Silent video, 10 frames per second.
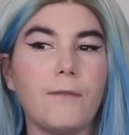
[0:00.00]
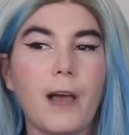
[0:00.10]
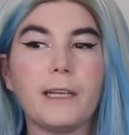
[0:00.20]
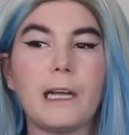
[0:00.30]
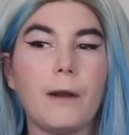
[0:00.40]
In
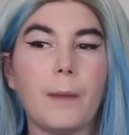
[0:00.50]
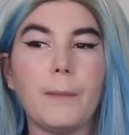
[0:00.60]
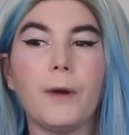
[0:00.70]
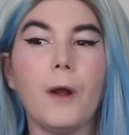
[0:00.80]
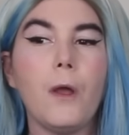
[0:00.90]
fact, I
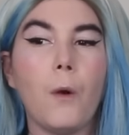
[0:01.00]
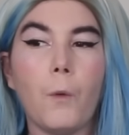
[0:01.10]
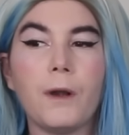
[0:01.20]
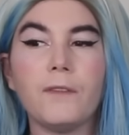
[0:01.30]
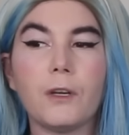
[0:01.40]
remember
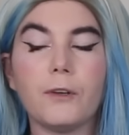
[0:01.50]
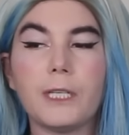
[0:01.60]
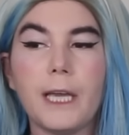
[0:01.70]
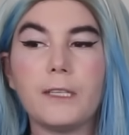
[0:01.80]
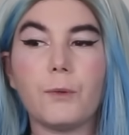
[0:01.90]
one of the
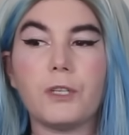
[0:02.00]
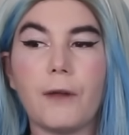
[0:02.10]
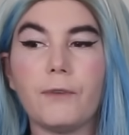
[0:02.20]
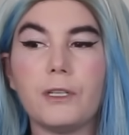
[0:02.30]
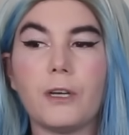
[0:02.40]
critiques with
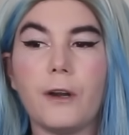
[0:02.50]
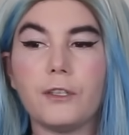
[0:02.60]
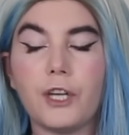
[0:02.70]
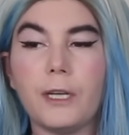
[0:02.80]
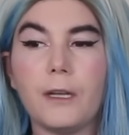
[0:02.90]
Jeffree Star
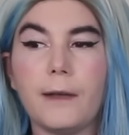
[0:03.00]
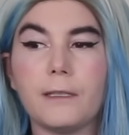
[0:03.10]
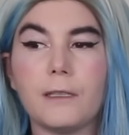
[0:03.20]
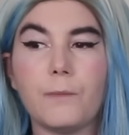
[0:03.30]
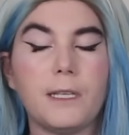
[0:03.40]
and Shane
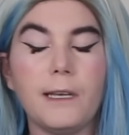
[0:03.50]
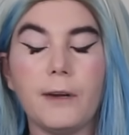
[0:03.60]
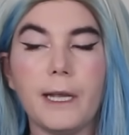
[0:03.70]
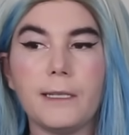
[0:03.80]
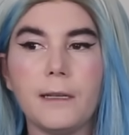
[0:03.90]
Dawson's
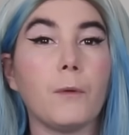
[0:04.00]
series